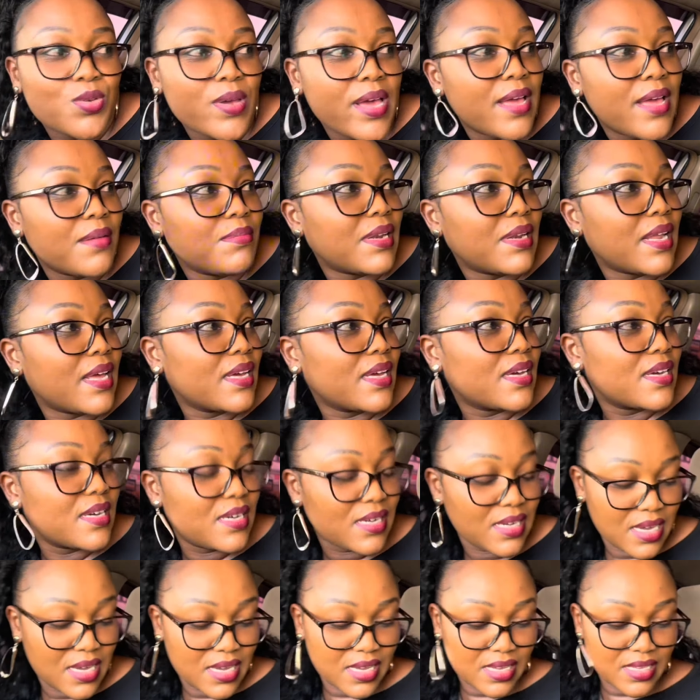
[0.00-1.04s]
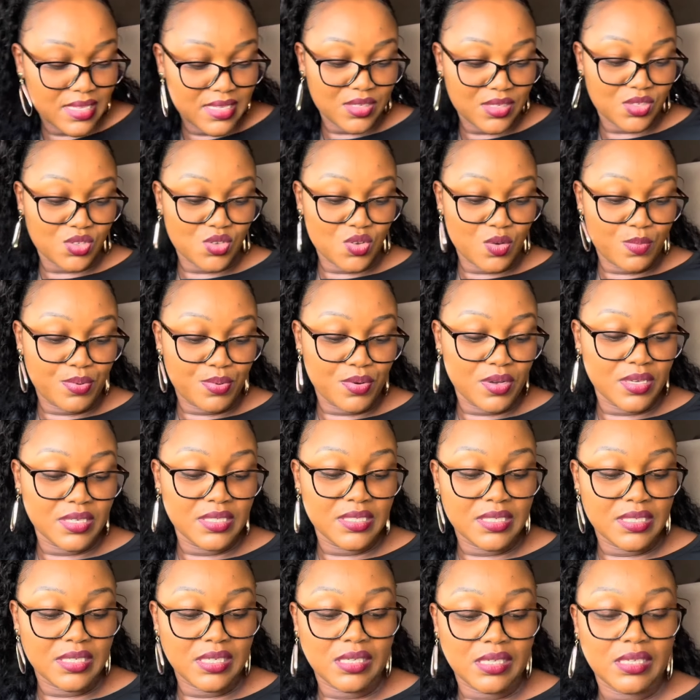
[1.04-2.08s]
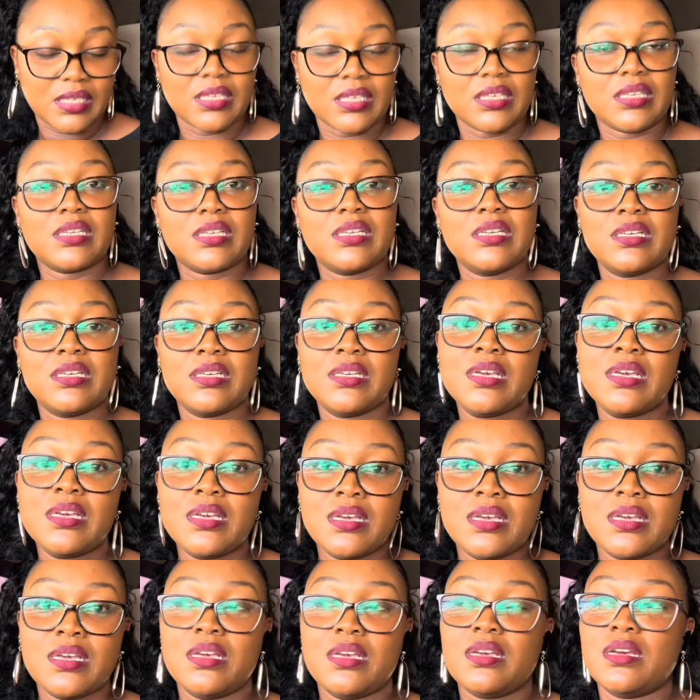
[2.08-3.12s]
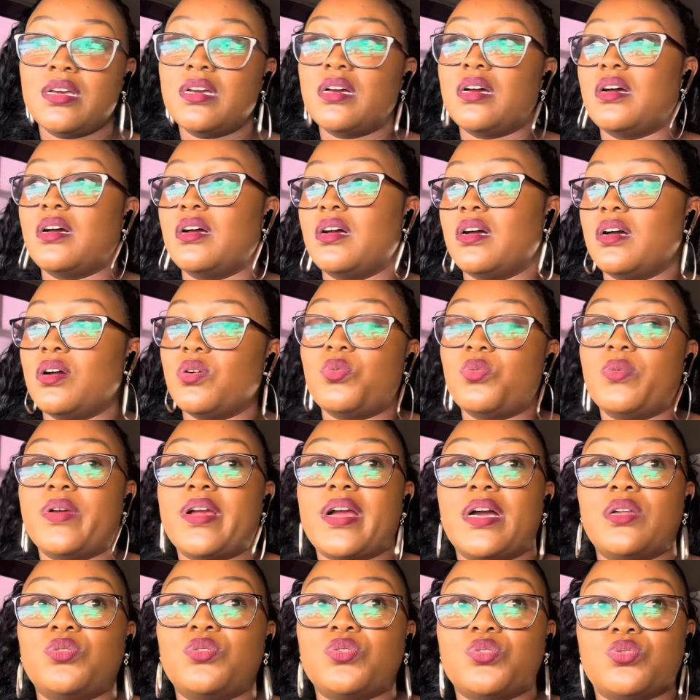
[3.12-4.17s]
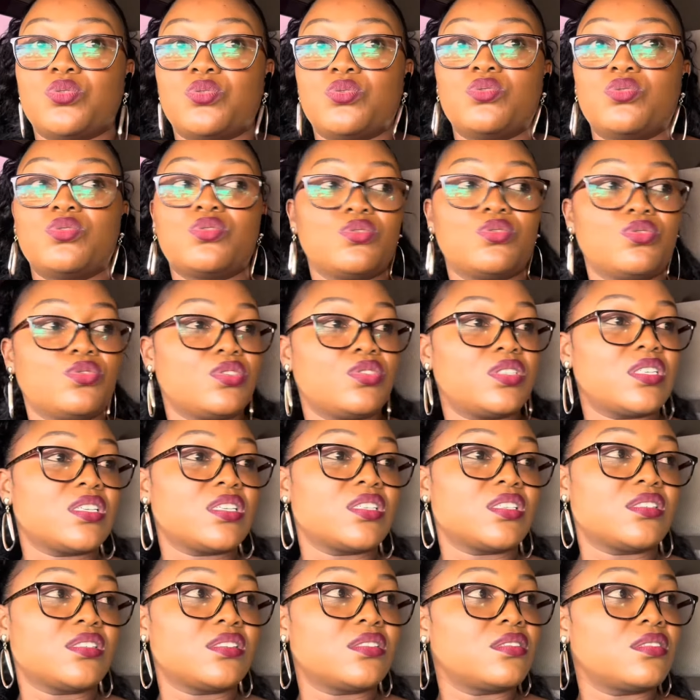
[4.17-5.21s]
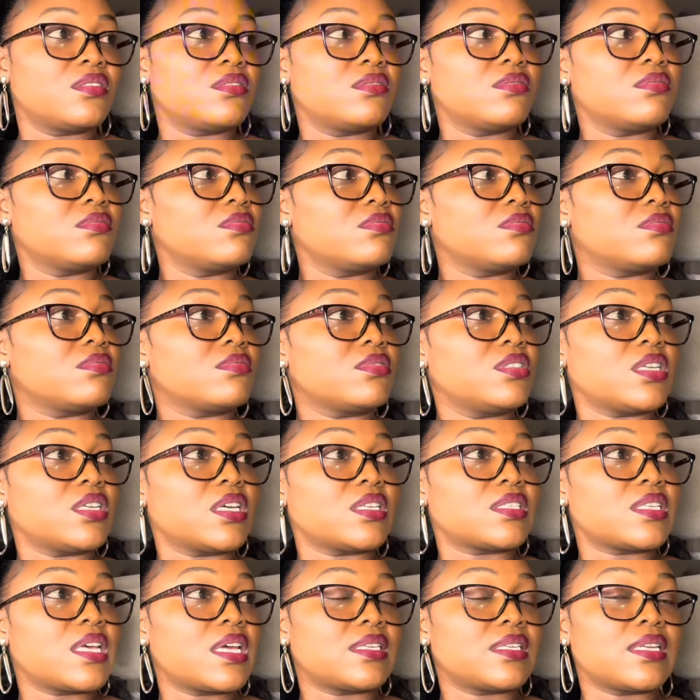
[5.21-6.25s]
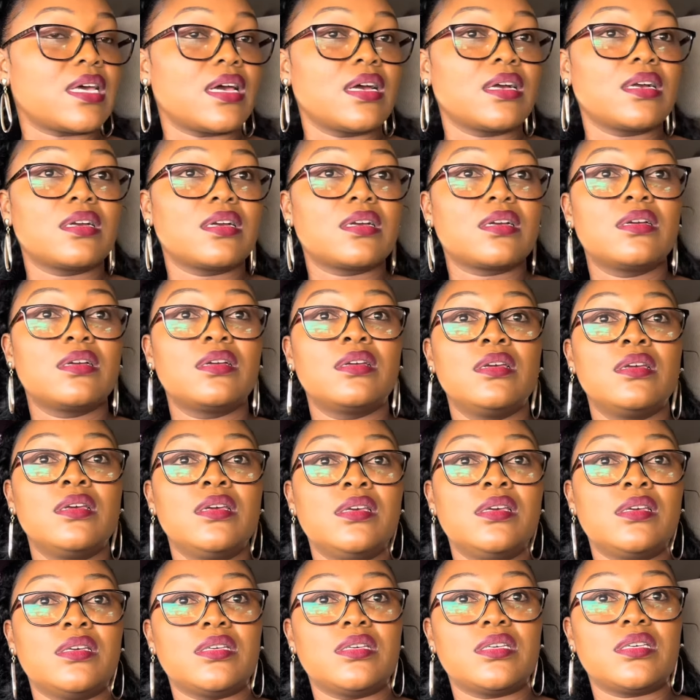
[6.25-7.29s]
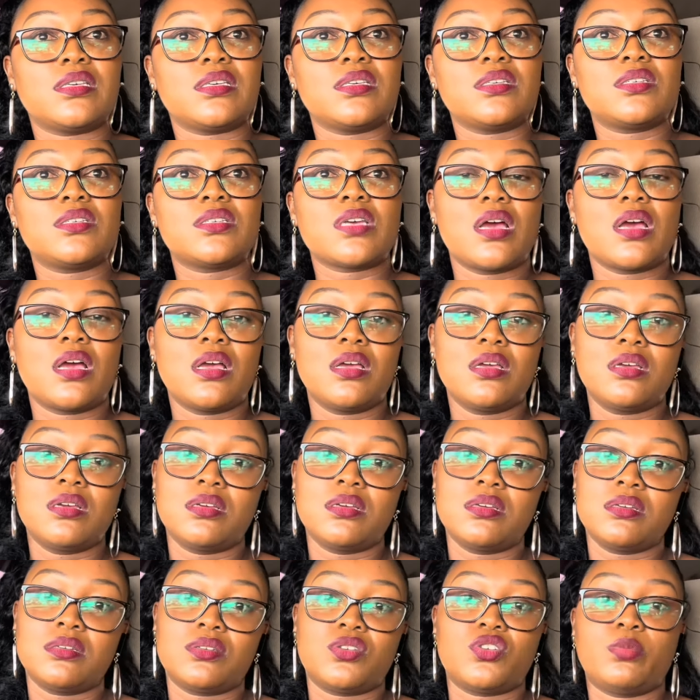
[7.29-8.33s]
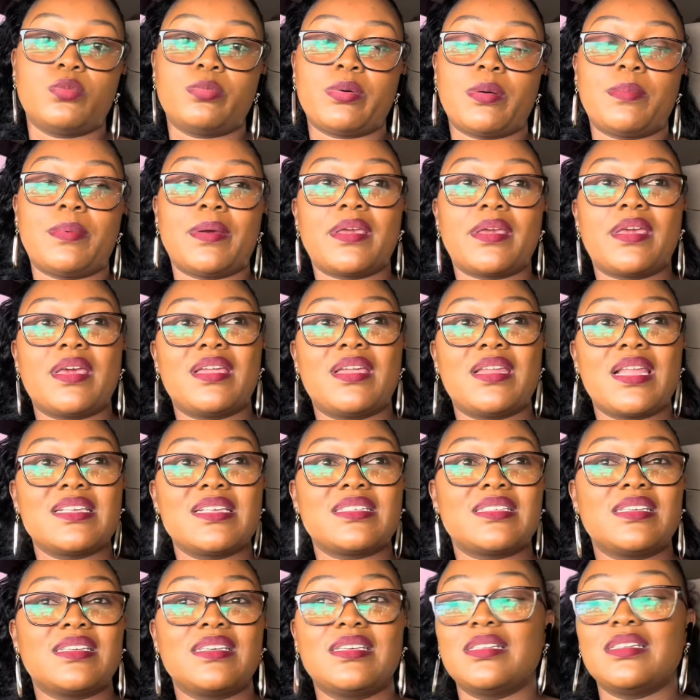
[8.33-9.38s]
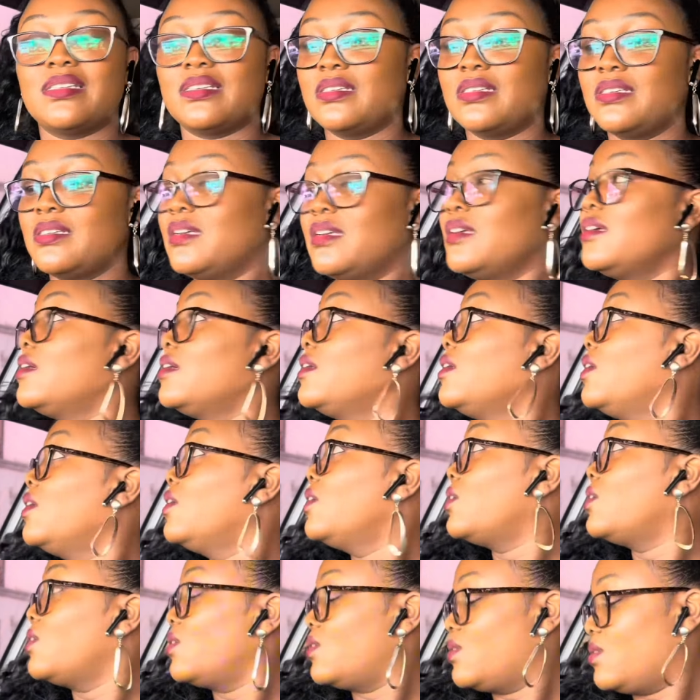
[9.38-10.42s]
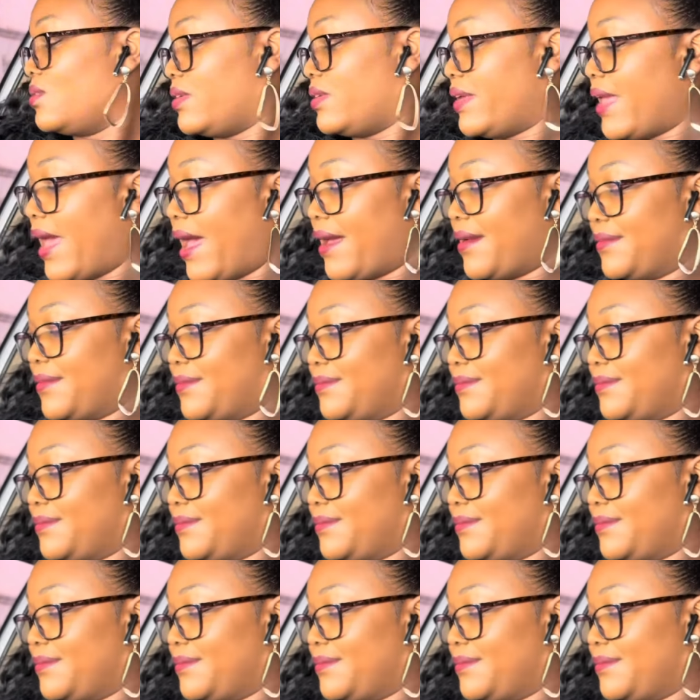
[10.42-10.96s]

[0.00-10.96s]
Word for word: why i'm like there's no point in uh kuweka nusu nusu you just jaza tank ikiisha Pop up again, as in. Yeah.